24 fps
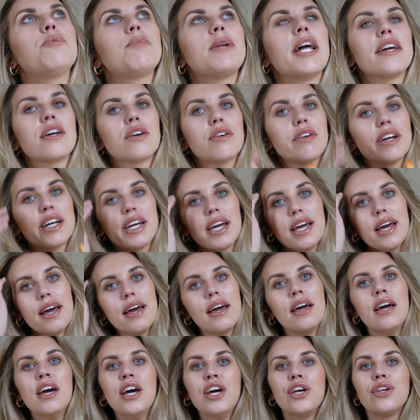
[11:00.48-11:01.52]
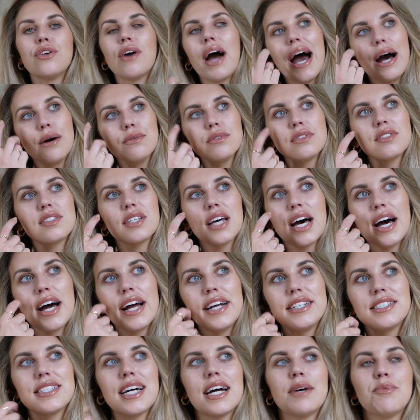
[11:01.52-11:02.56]
you're playing cricket you're
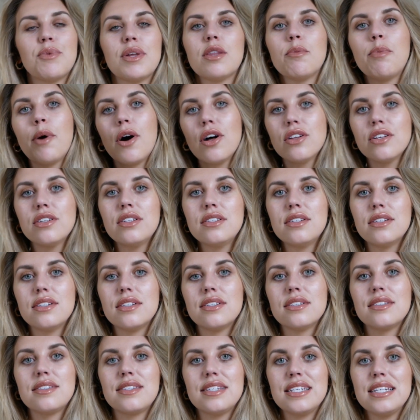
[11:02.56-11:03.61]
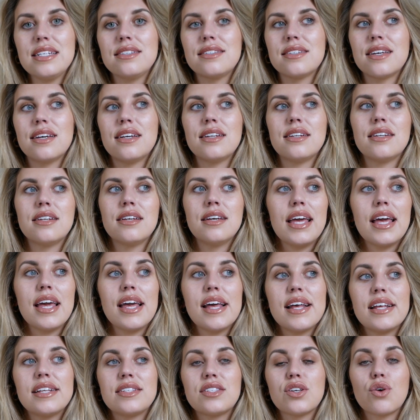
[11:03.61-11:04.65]
outside, and when the pollen season
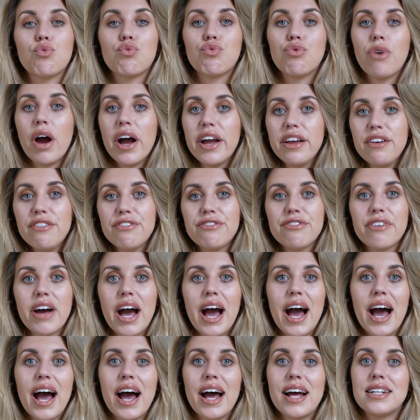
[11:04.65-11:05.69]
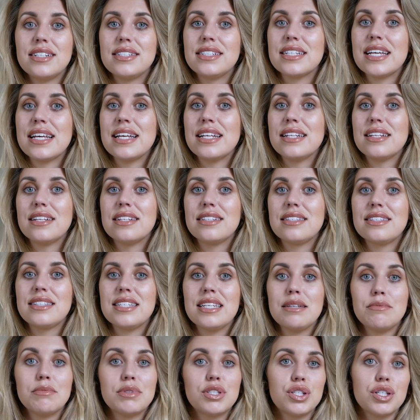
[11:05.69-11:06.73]
is rife and it
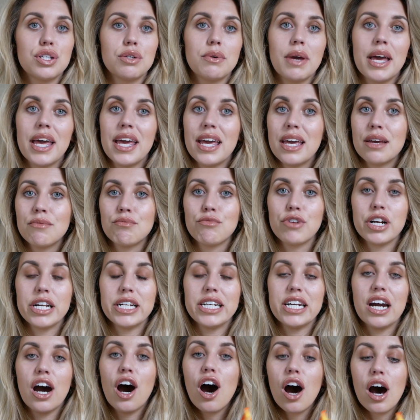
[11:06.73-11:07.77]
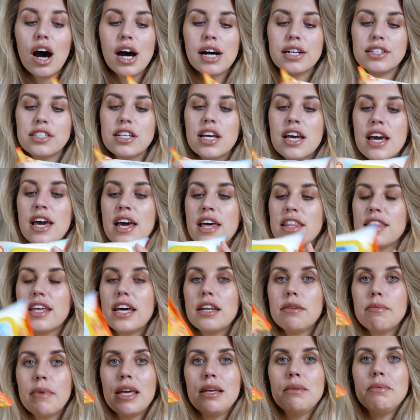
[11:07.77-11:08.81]
seems to hit him really hard,
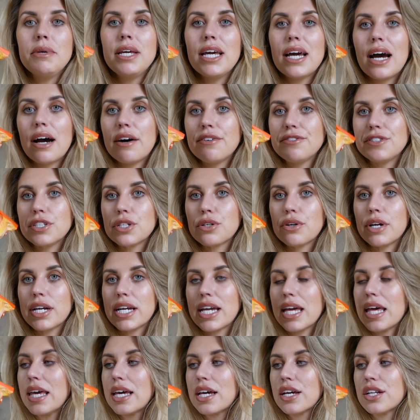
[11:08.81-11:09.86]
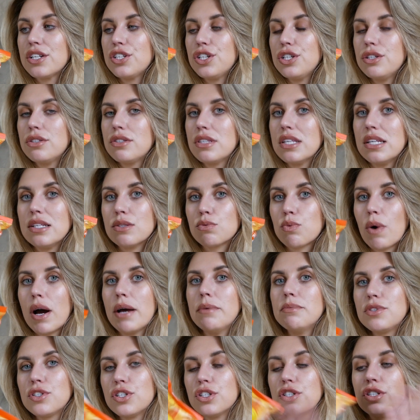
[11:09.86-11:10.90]
then maybe after cricket he can use these
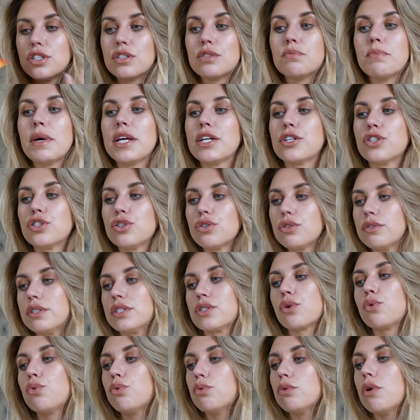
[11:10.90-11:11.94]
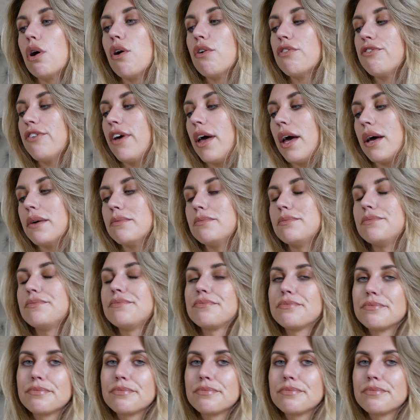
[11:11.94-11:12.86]
wipes to just make sure it's all off him.